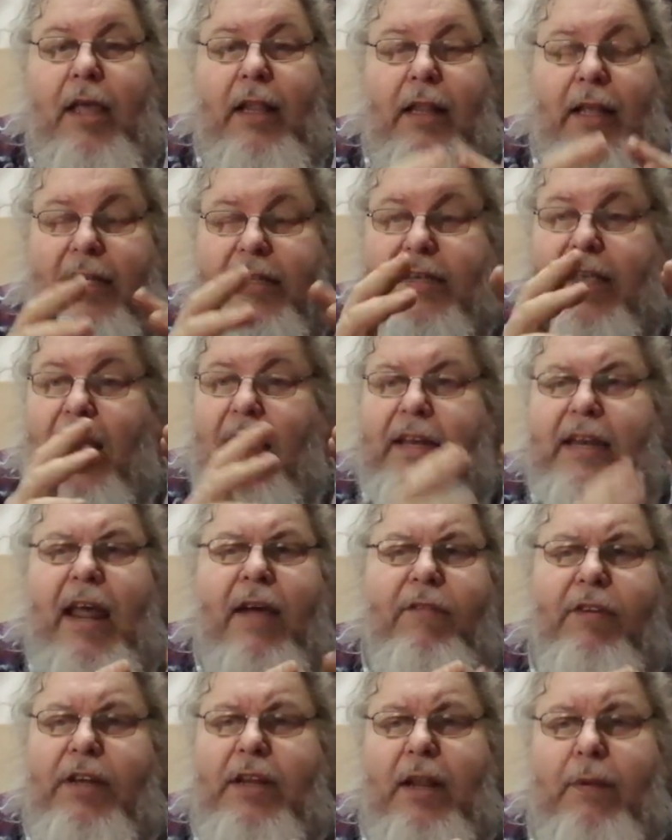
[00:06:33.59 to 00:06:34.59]
Like I say, I
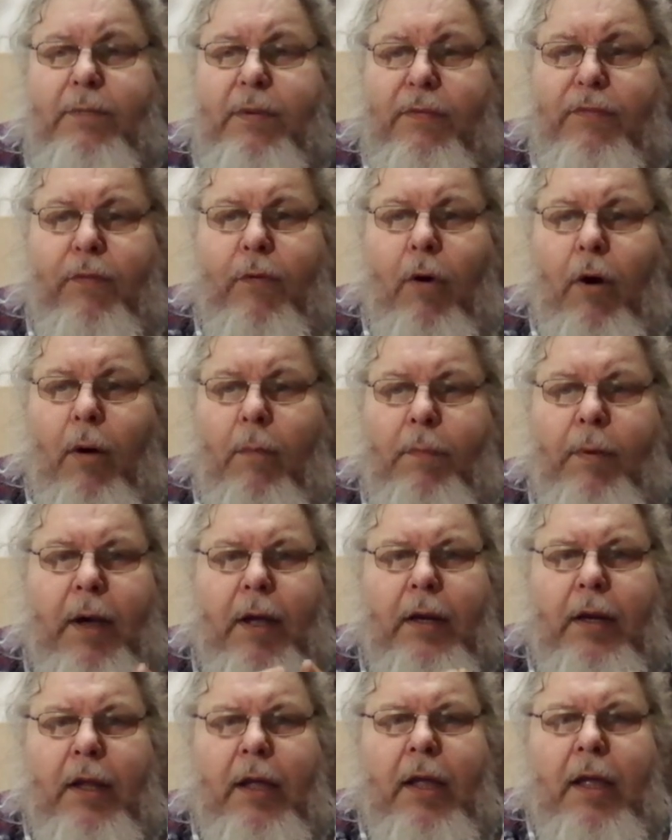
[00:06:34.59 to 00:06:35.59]
never did before, but